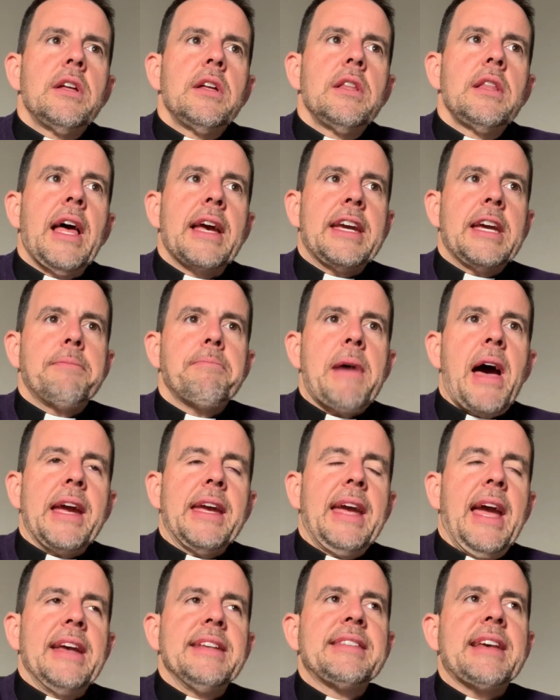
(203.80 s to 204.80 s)
like in my
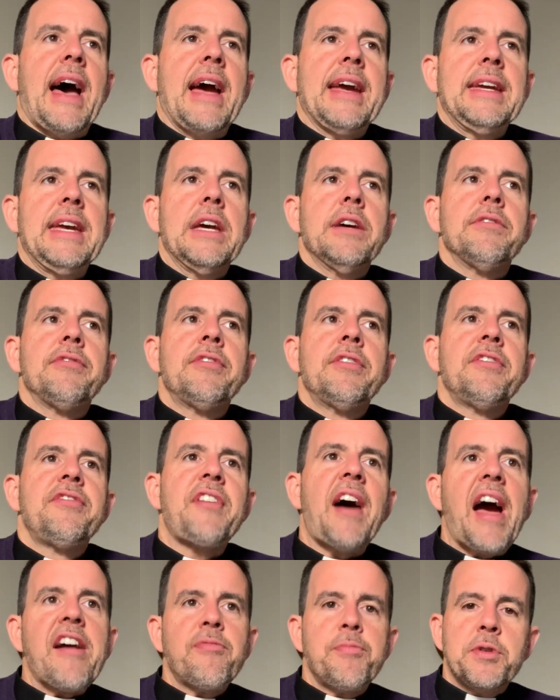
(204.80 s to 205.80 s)
case, I give
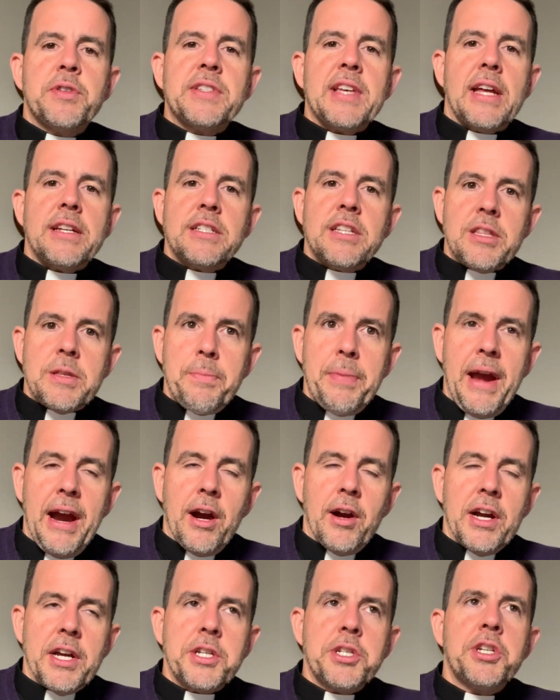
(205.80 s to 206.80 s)
5% to the
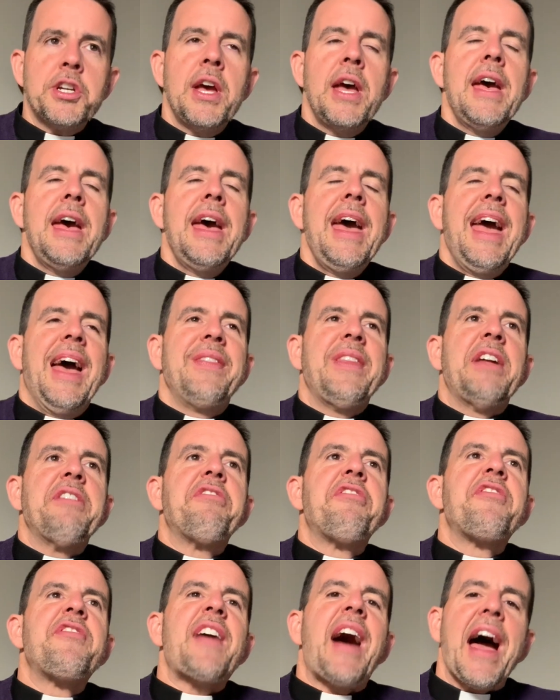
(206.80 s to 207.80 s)
parish and then
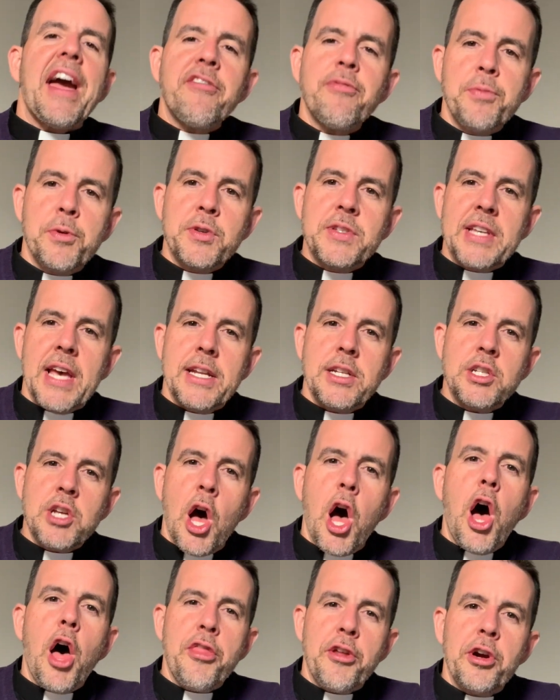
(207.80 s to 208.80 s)
5% to
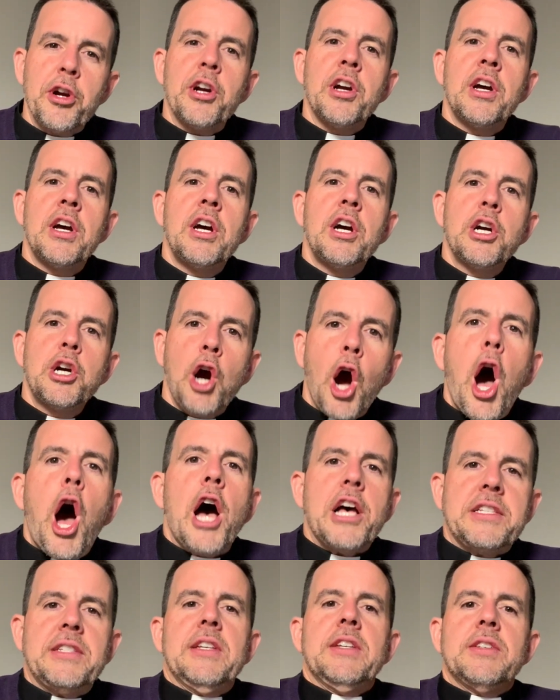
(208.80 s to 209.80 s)
other
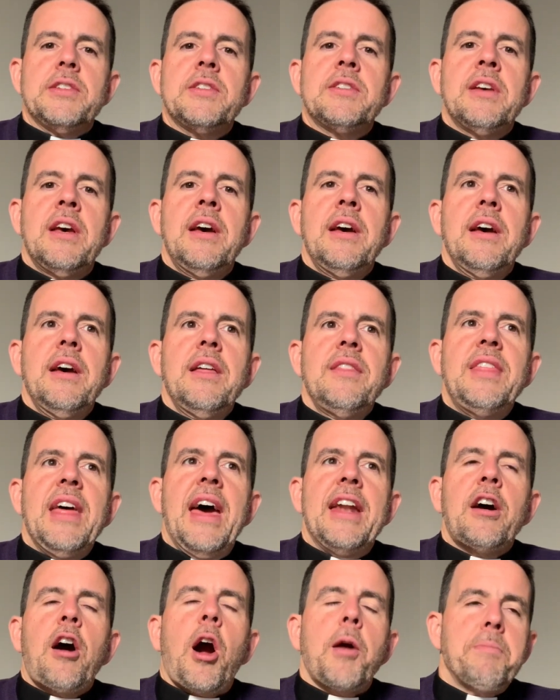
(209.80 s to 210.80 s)
causes
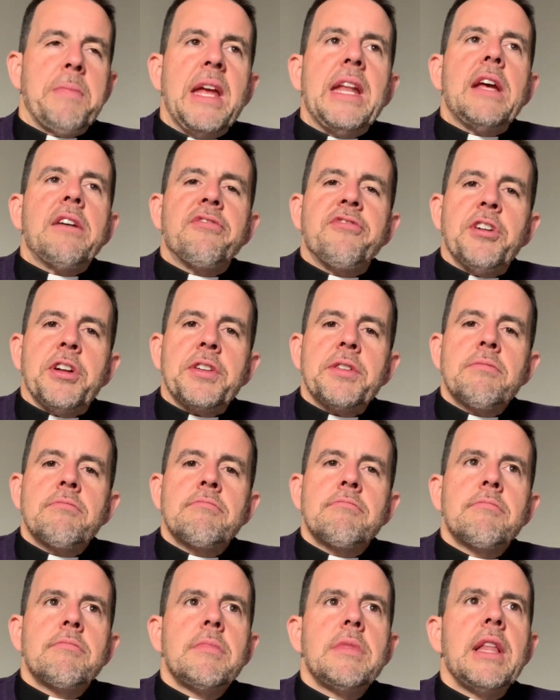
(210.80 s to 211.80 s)
that are meaningful,
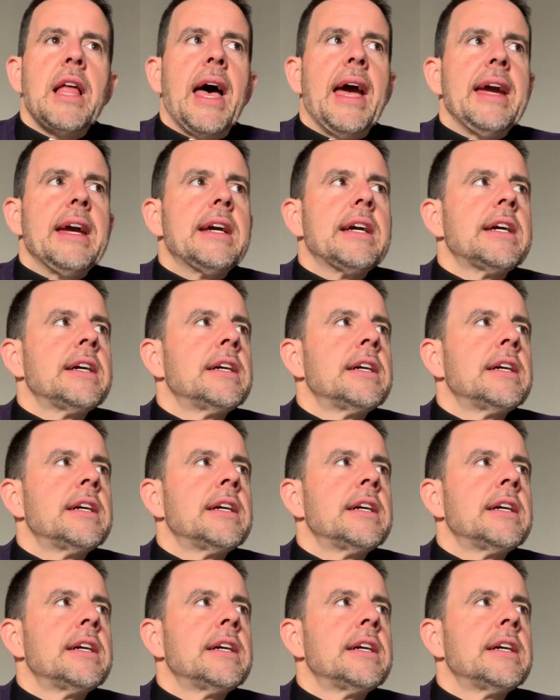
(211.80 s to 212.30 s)
like